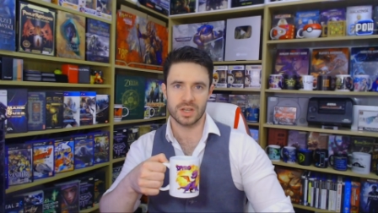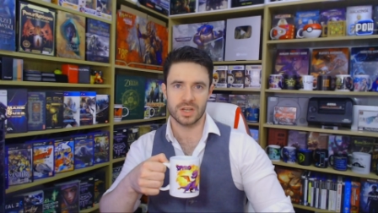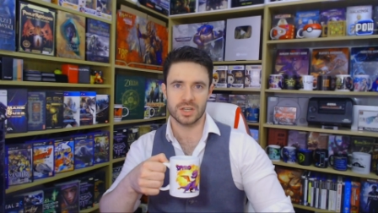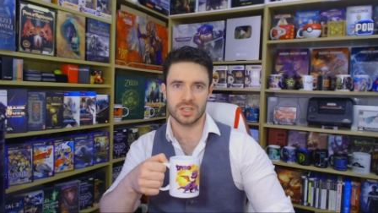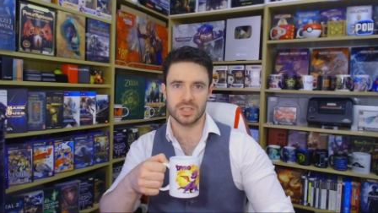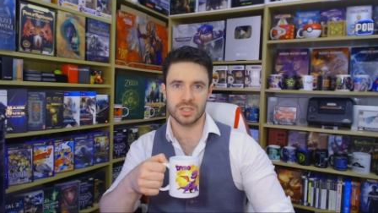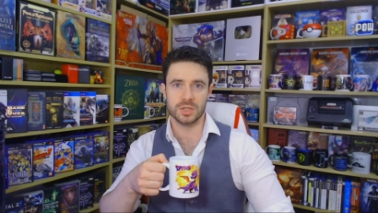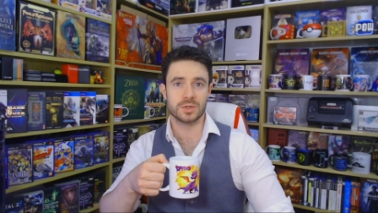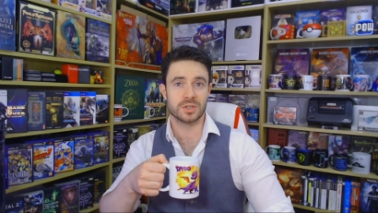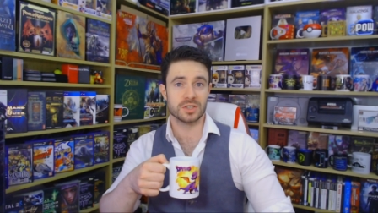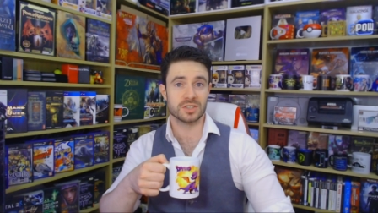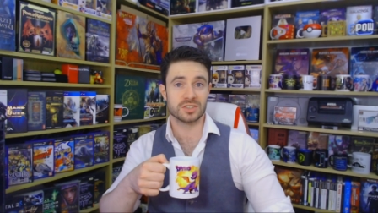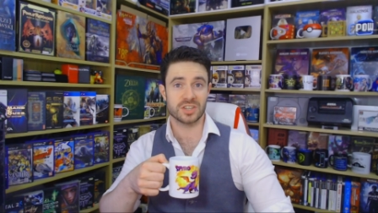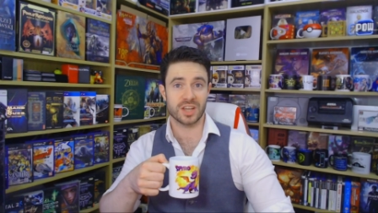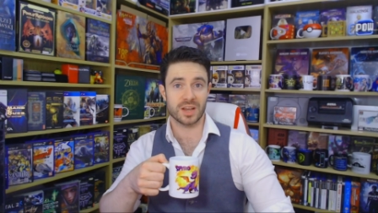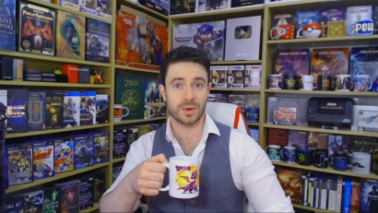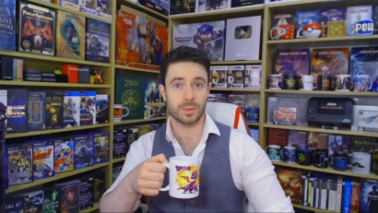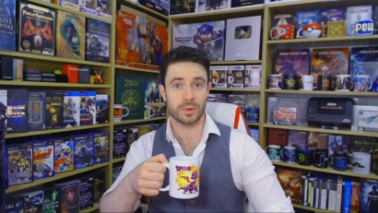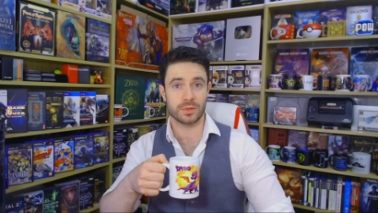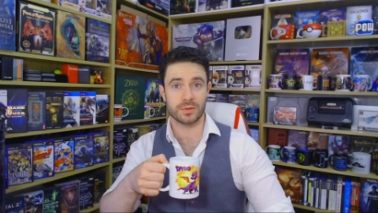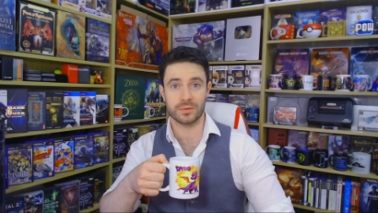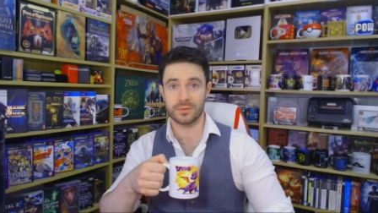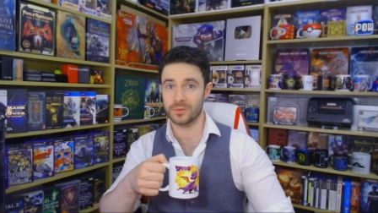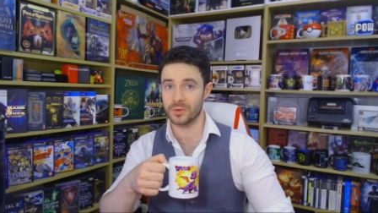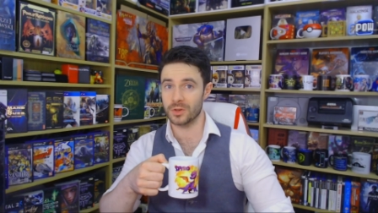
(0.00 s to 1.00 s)
You can take
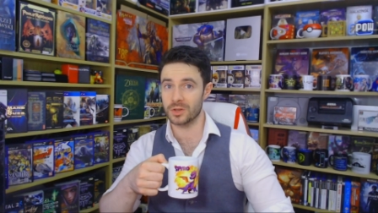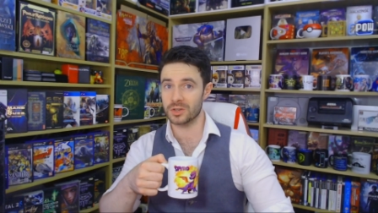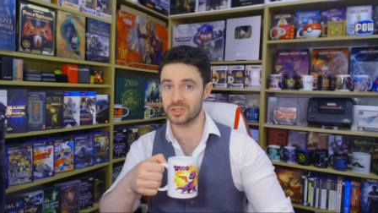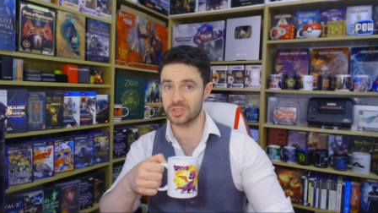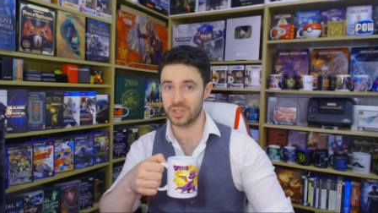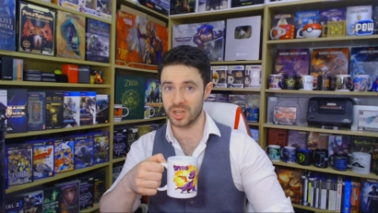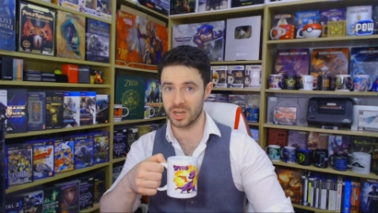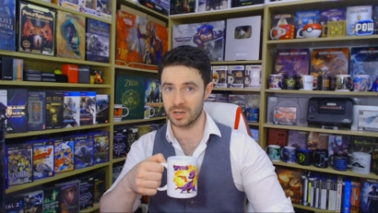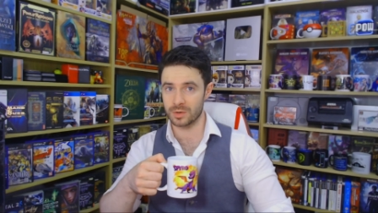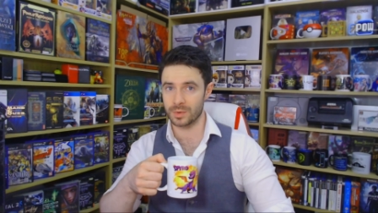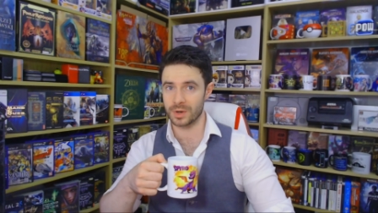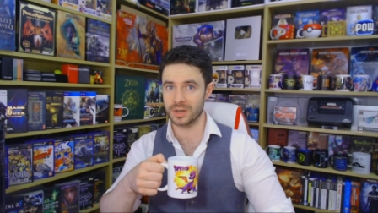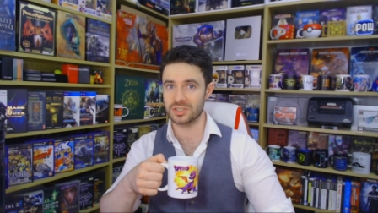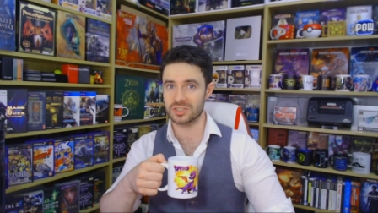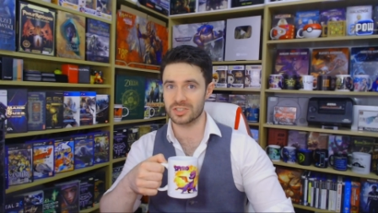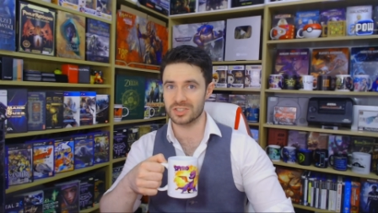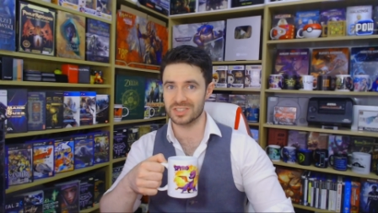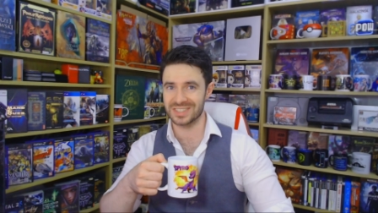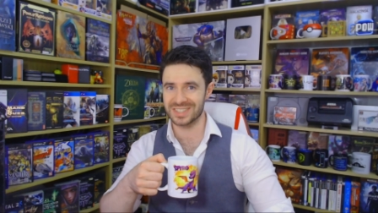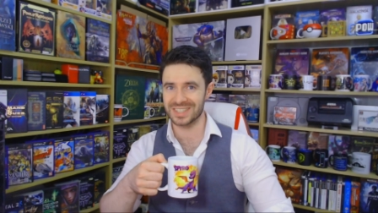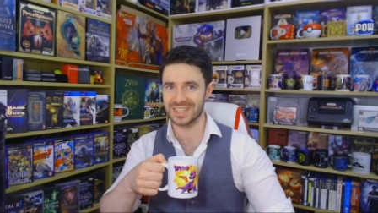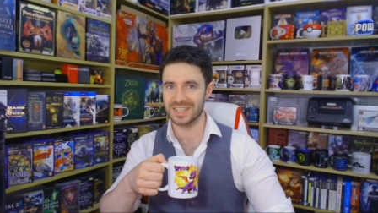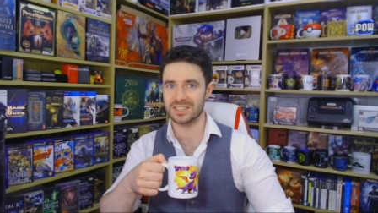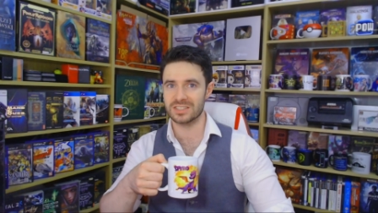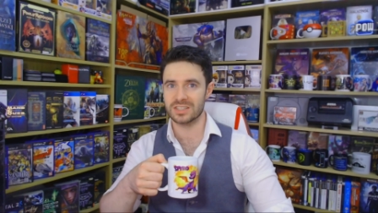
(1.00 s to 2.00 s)
what the first generation
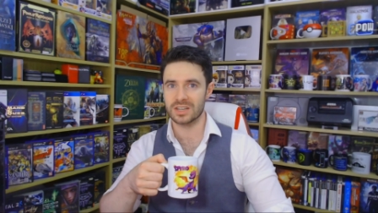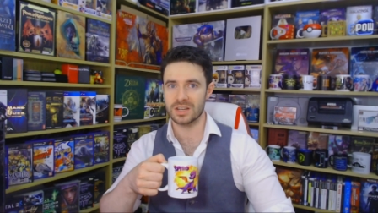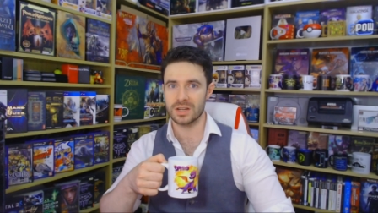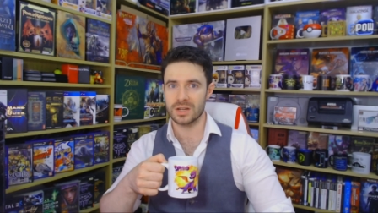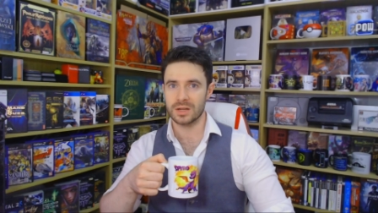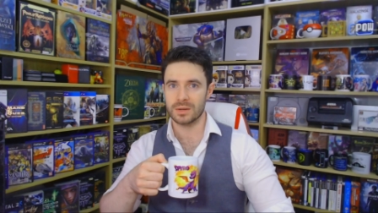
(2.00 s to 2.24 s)
did,